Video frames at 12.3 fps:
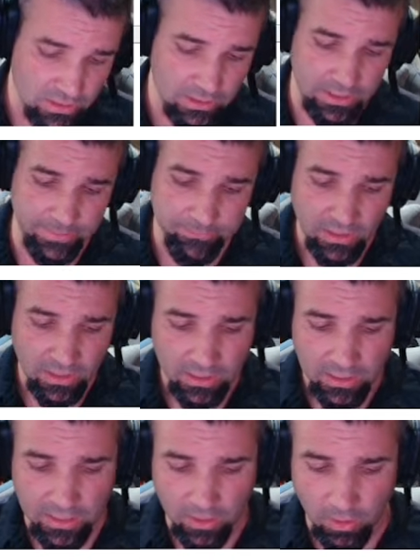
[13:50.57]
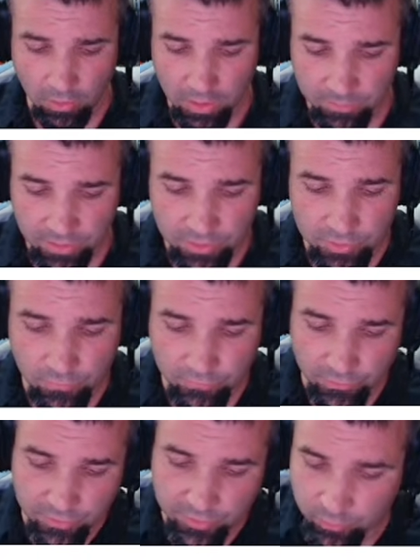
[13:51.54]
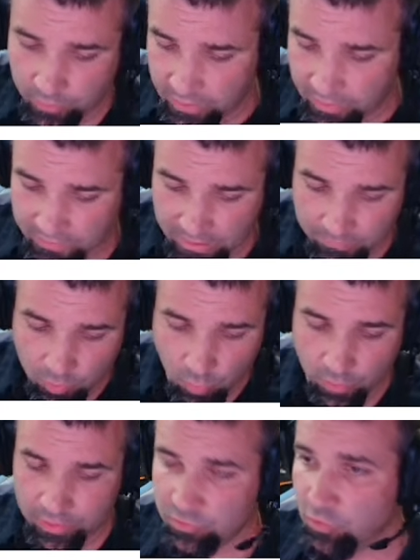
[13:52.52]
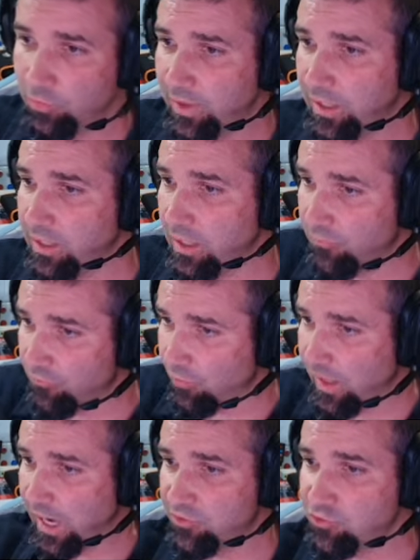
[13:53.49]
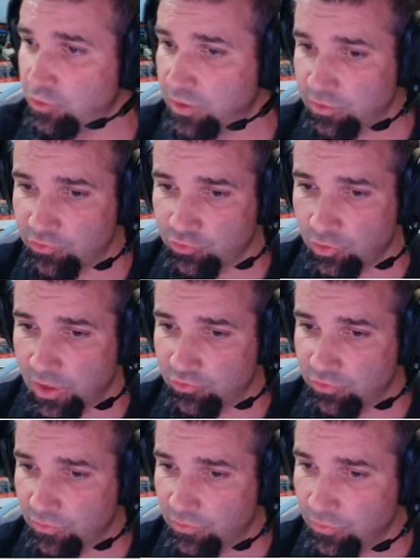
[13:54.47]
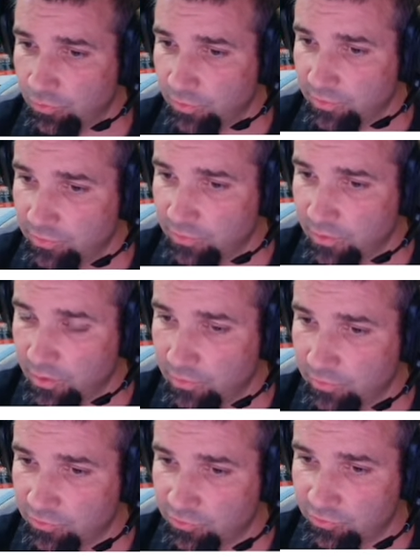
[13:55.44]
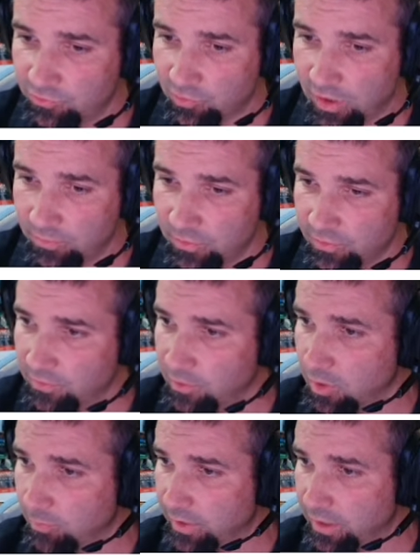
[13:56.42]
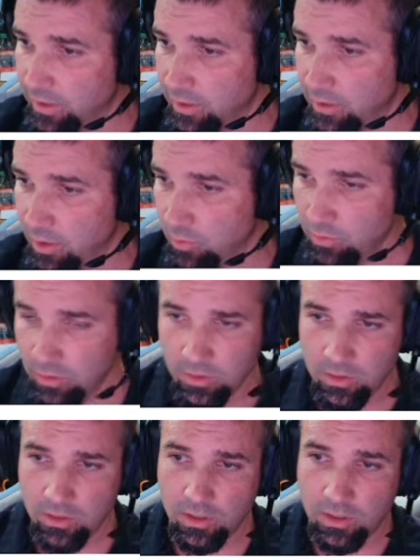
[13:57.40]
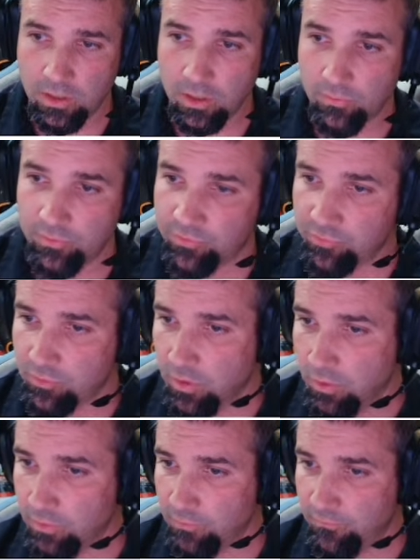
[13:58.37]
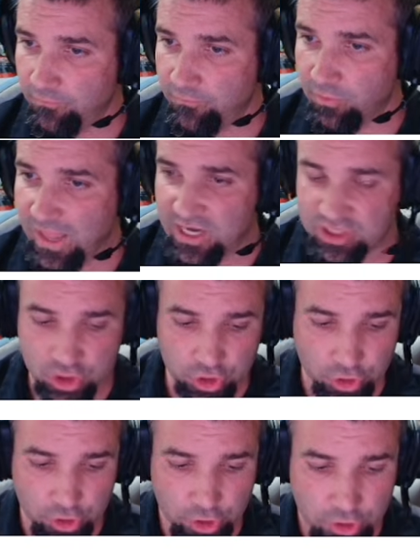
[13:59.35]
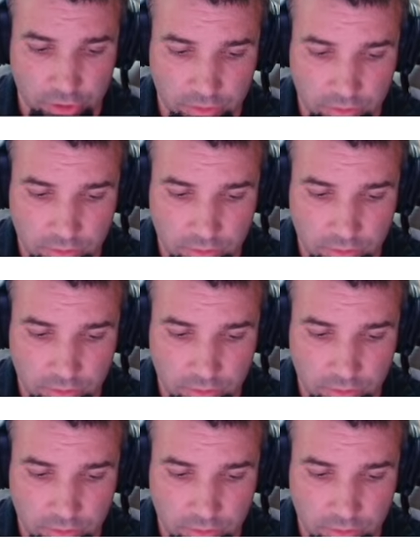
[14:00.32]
Okay, and all I'm going to do for this one is I'm going to make a flasher instruction. So let's just drop this in. I'll make a note. Let's call it flasher.